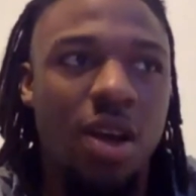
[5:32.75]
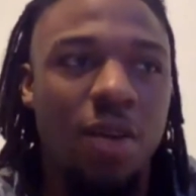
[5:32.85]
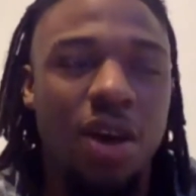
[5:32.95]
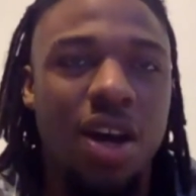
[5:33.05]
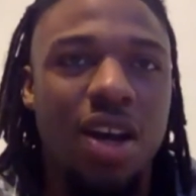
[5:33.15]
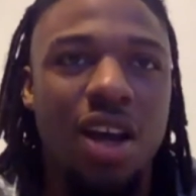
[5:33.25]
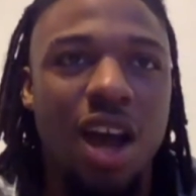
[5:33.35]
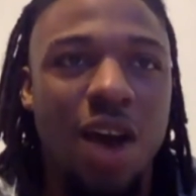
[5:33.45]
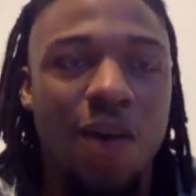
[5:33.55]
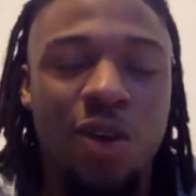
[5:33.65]
But
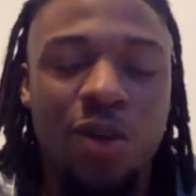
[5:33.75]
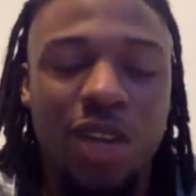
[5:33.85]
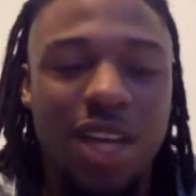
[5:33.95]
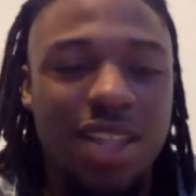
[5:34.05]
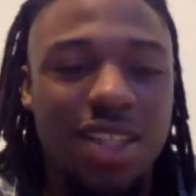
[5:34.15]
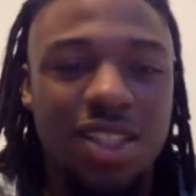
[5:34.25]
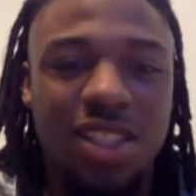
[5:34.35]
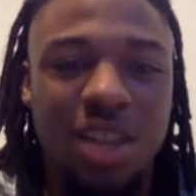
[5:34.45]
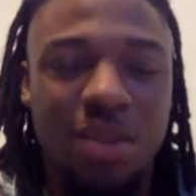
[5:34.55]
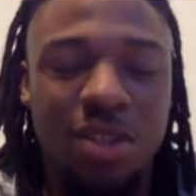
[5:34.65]
I want to win the ACC
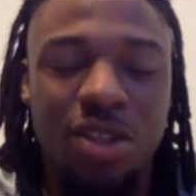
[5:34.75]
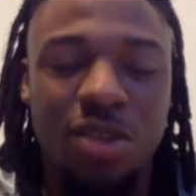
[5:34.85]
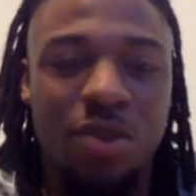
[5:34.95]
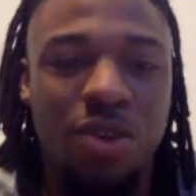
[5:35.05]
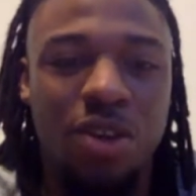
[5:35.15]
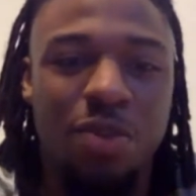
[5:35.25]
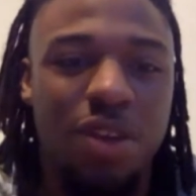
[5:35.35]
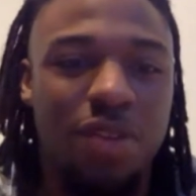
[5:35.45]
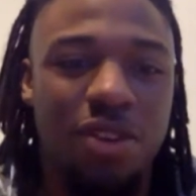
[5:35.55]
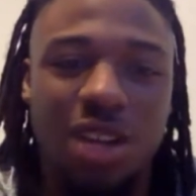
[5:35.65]
championship and want to
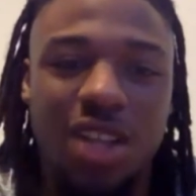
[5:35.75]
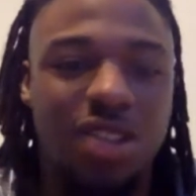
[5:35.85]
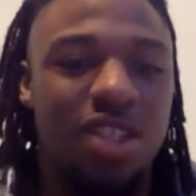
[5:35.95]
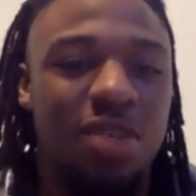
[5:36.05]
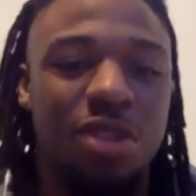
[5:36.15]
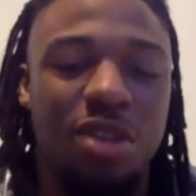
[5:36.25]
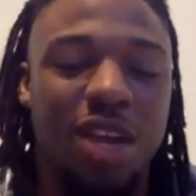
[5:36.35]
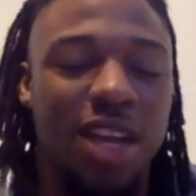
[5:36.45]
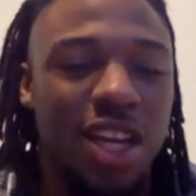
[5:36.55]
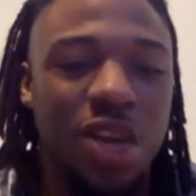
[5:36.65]
compete for a national championship
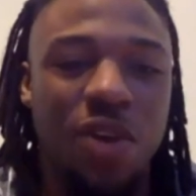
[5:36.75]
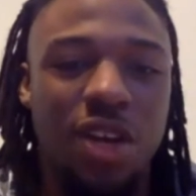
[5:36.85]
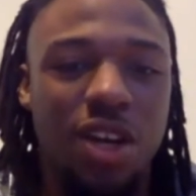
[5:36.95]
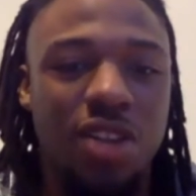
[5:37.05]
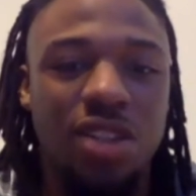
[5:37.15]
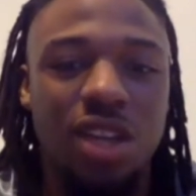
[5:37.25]
like anyone else.